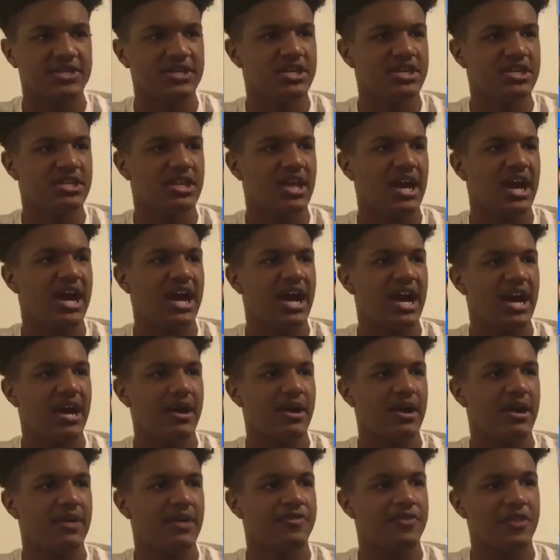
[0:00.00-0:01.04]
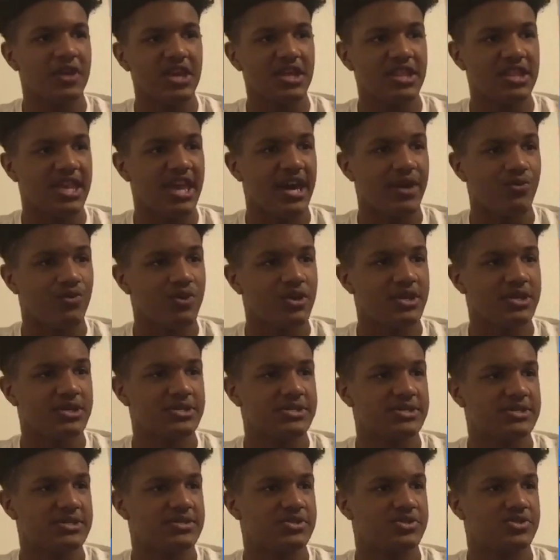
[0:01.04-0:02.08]
and I think that
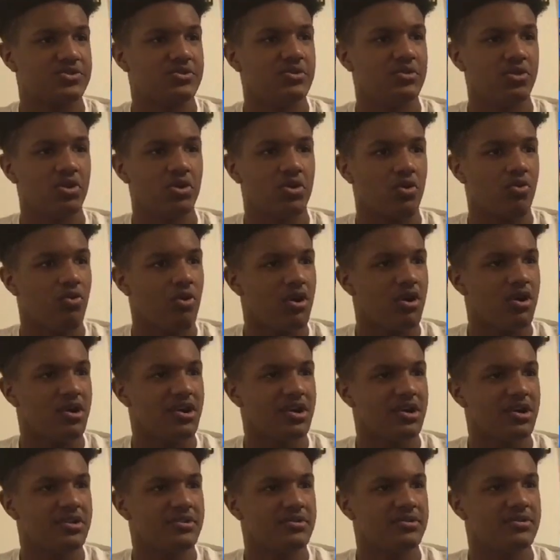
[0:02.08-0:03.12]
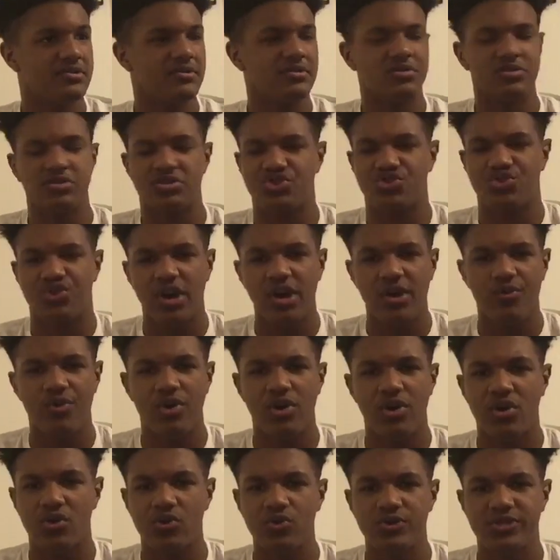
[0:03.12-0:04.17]
was Laquan
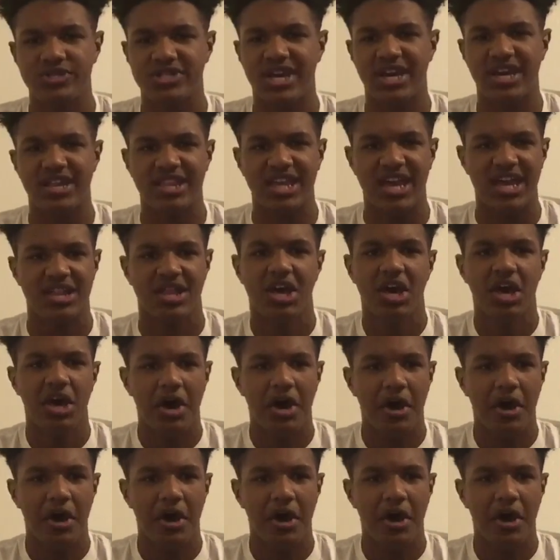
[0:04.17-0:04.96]
Treadwell, who said that,